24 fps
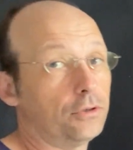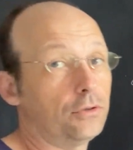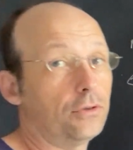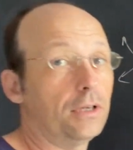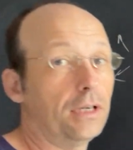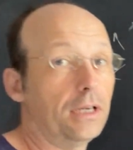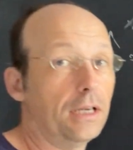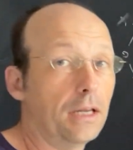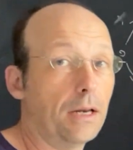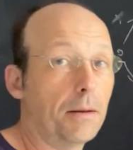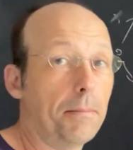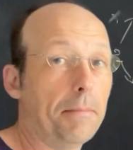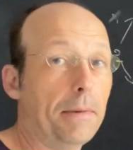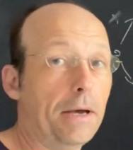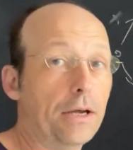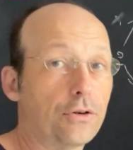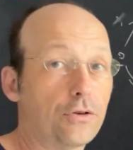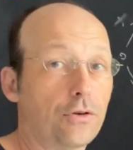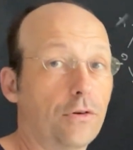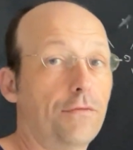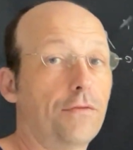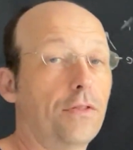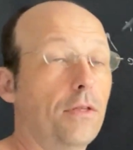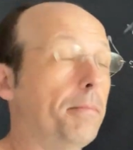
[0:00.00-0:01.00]
you can get a
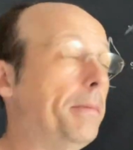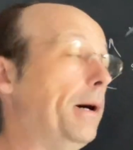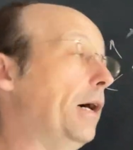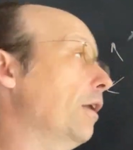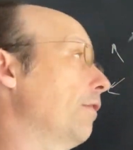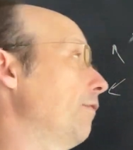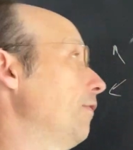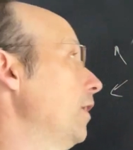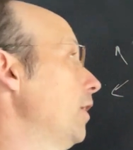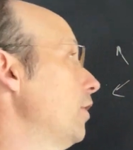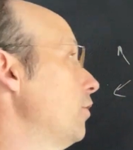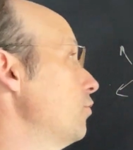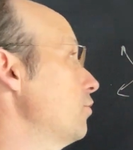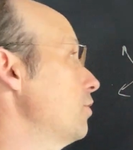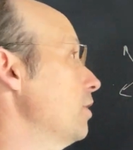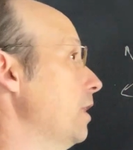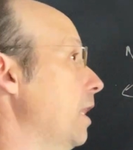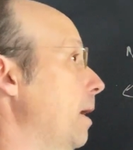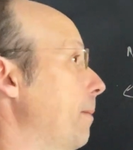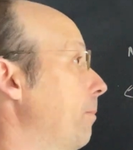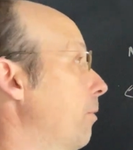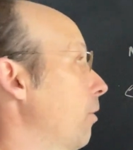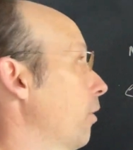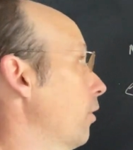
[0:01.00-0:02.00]
measure of the amount of energy
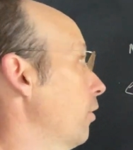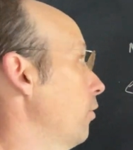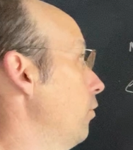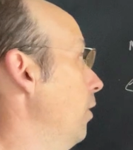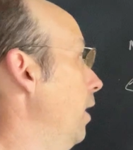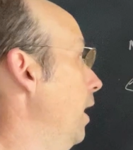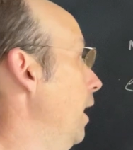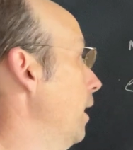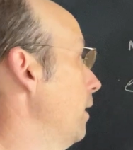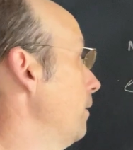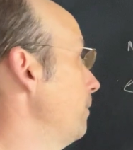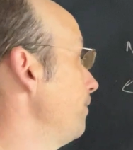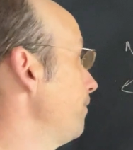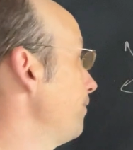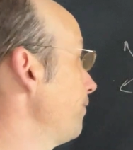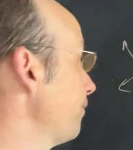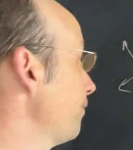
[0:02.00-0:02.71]
that particle had.